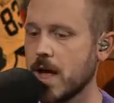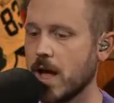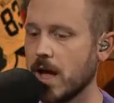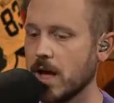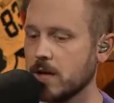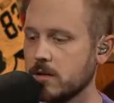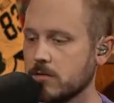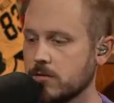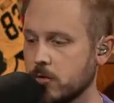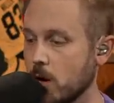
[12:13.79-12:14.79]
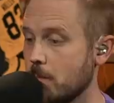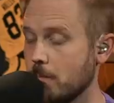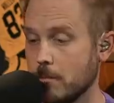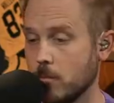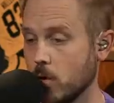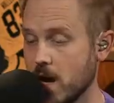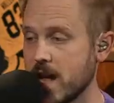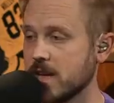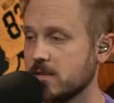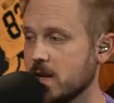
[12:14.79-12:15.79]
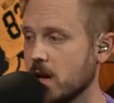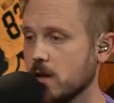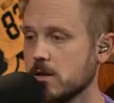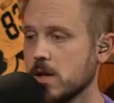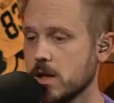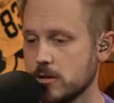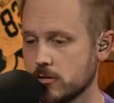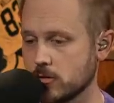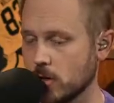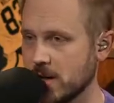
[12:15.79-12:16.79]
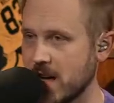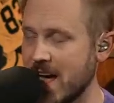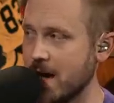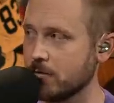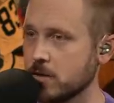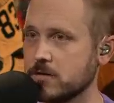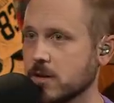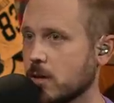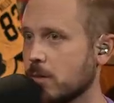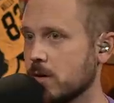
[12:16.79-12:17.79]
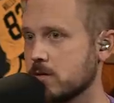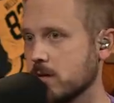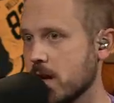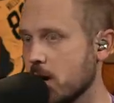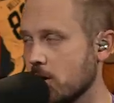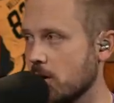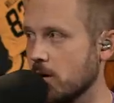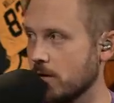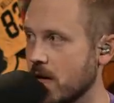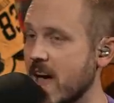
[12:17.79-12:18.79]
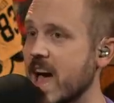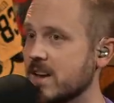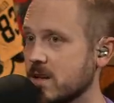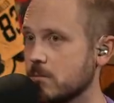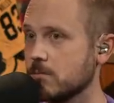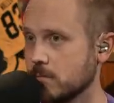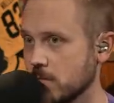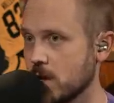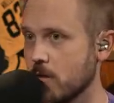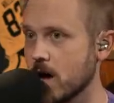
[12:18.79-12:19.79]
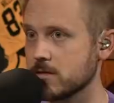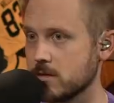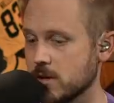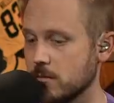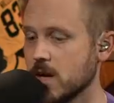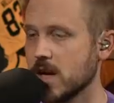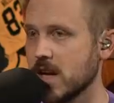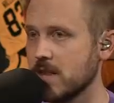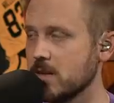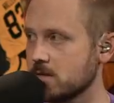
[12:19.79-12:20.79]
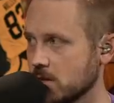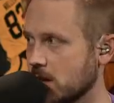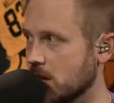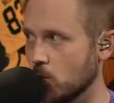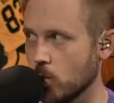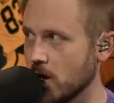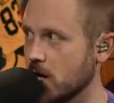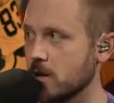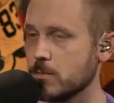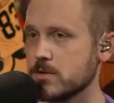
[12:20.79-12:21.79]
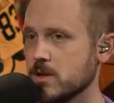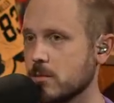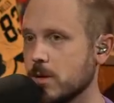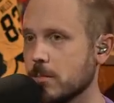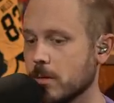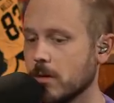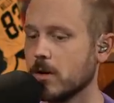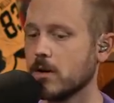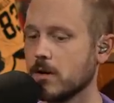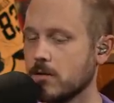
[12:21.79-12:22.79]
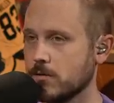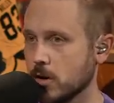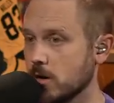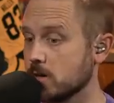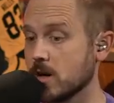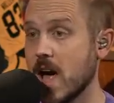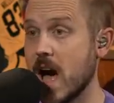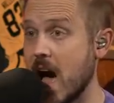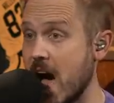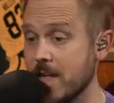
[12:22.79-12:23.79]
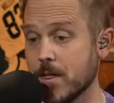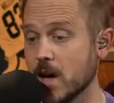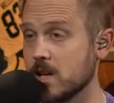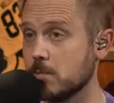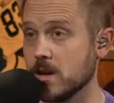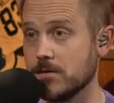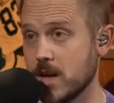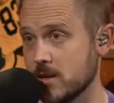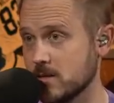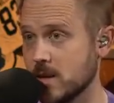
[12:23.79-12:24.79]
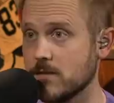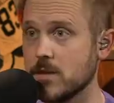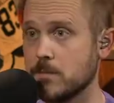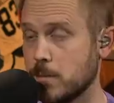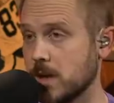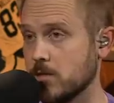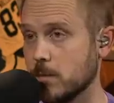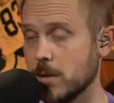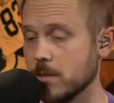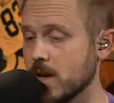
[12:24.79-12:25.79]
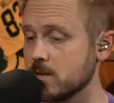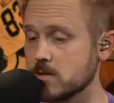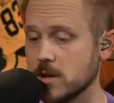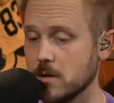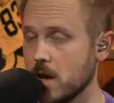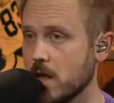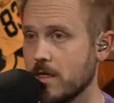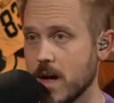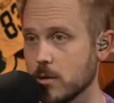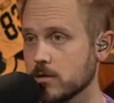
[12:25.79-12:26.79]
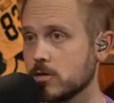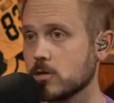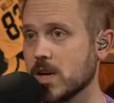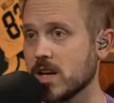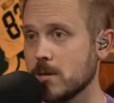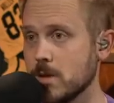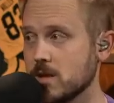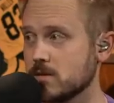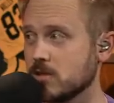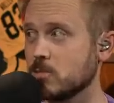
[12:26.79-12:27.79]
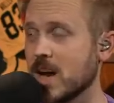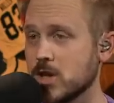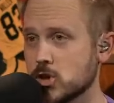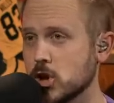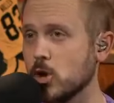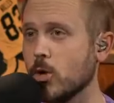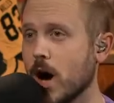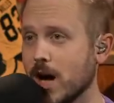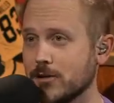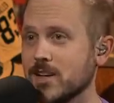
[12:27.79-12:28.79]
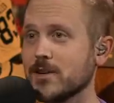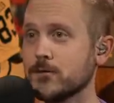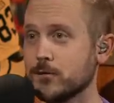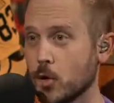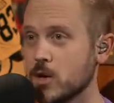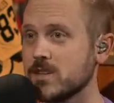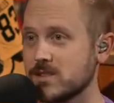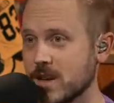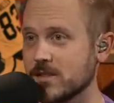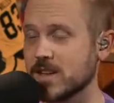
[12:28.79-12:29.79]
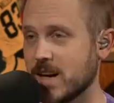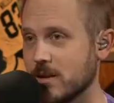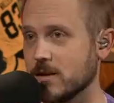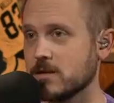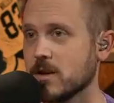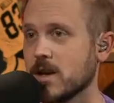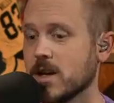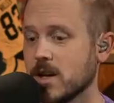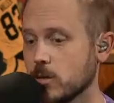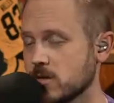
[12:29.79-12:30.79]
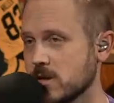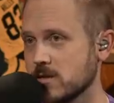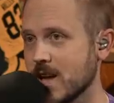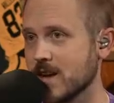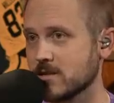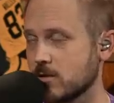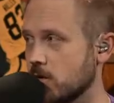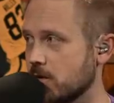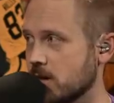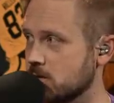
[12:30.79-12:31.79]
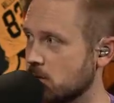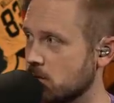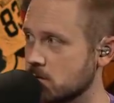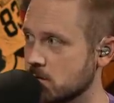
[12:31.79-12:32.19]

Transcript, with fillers: And from what I can tell, destroyed every single person that had him, that rostered him in this league. 100% of people furious. I thought he'd be a fantasy MVP for people last year. That was a swing and a miss despite 247 carries. He was a disaster for fantasy owners.